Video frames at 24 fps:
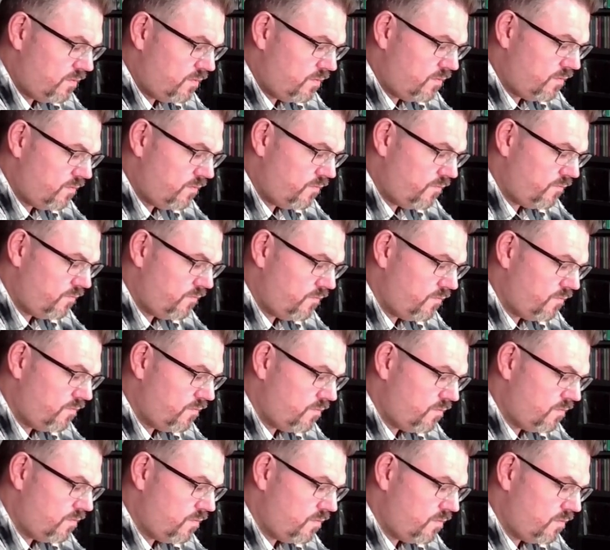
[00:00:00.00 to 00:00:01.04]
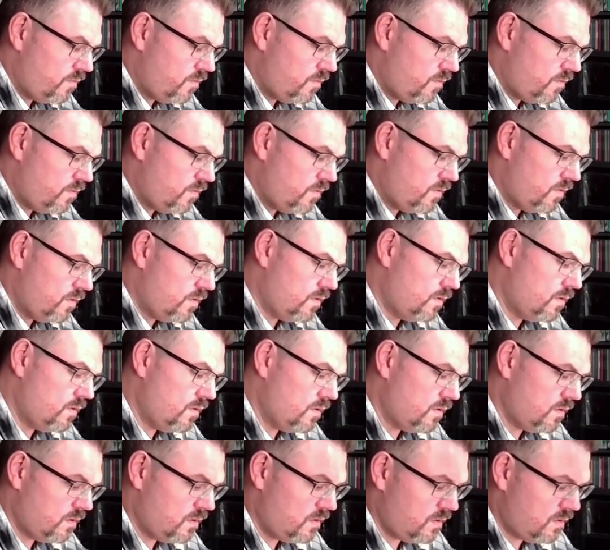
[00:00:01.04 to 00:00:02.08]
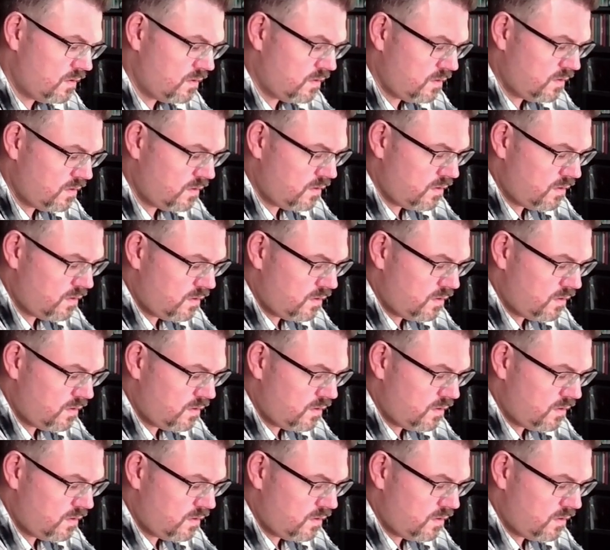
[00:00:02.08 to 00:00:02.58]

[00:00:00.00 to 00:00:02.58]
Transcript: [no speech]